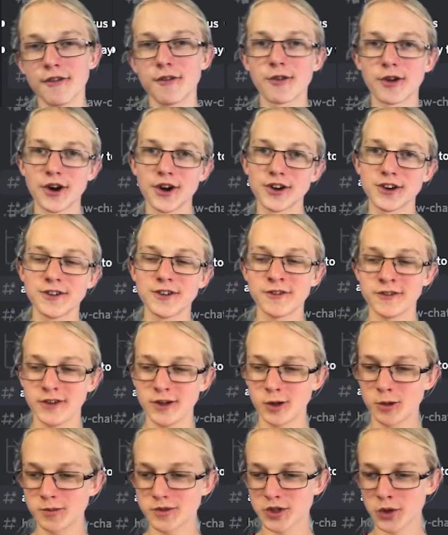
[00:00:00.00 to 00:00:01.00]
Ronan
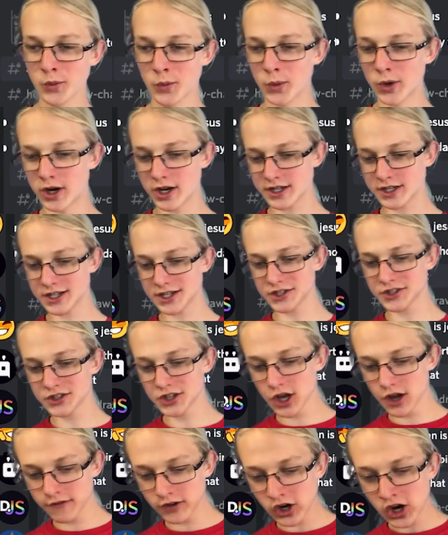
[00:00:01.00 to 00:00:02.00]
Films YT
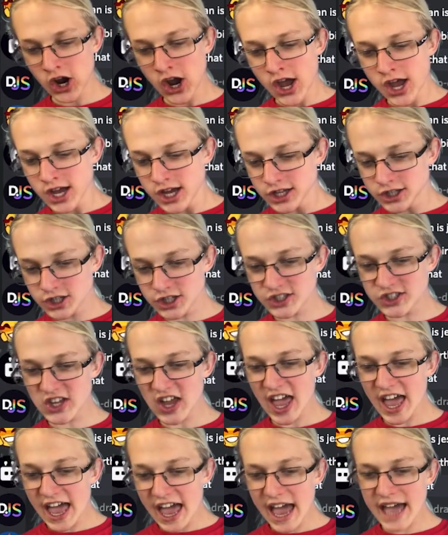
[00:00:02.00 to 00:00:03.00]
server. Just
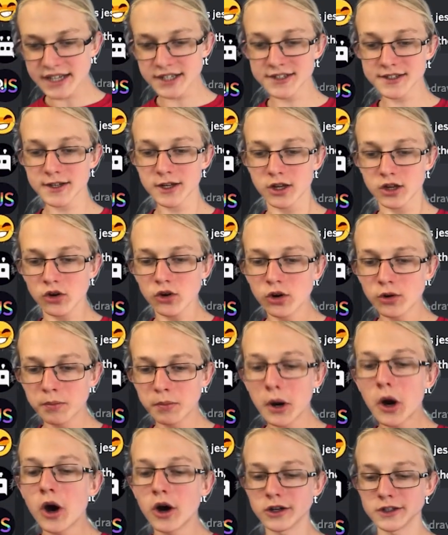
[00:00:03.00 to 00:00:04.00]
at your
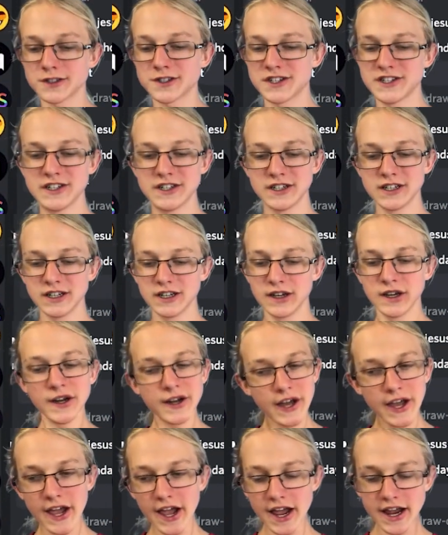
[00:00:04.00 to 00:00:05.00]
bot,
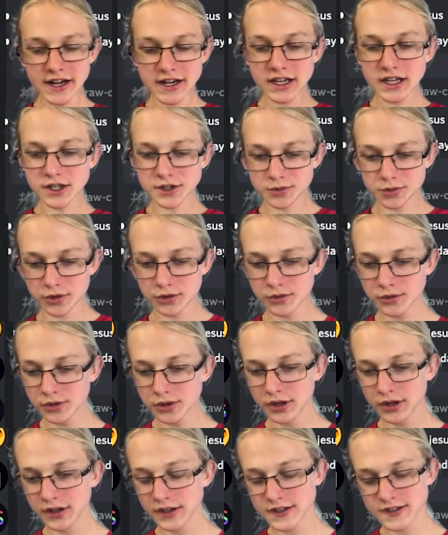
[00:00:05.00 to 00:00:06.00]
and it will
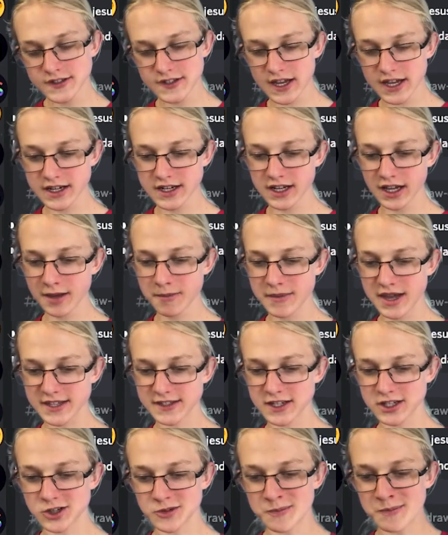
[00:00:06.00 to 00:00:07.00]
send a
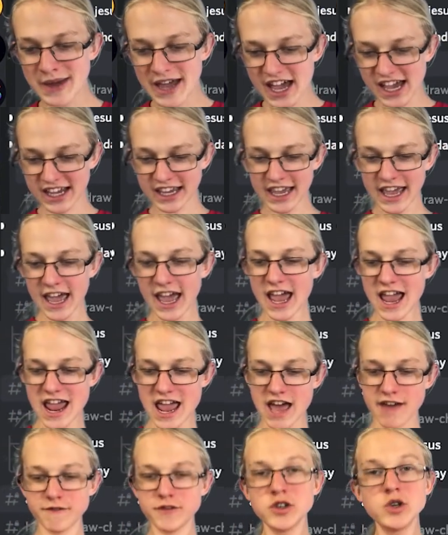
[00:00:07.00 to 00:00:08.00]
message back. Hey,
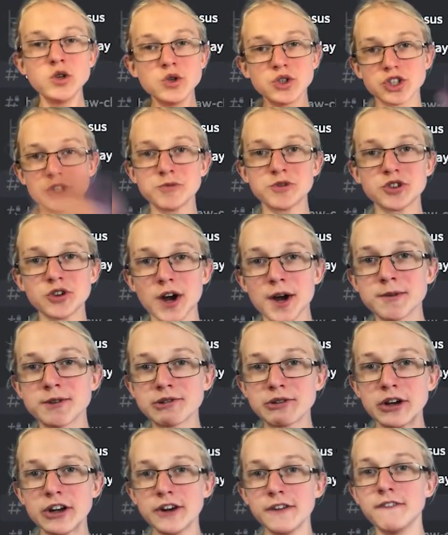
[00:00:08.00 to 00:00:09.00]
have you subscribed to
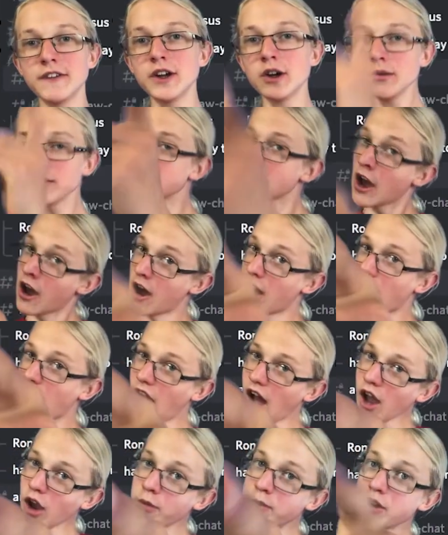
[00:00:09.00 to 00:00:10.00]
Ronan Films? I
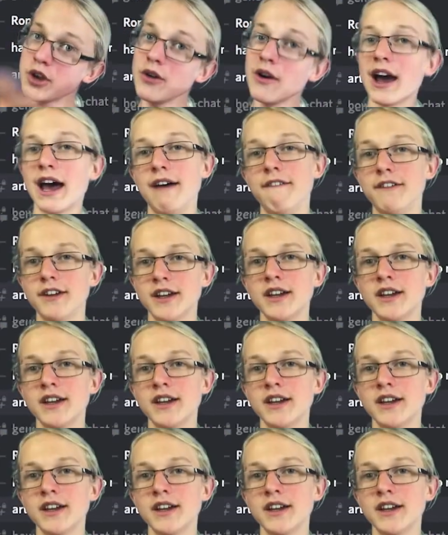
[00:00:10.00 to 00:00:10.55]
hope you have,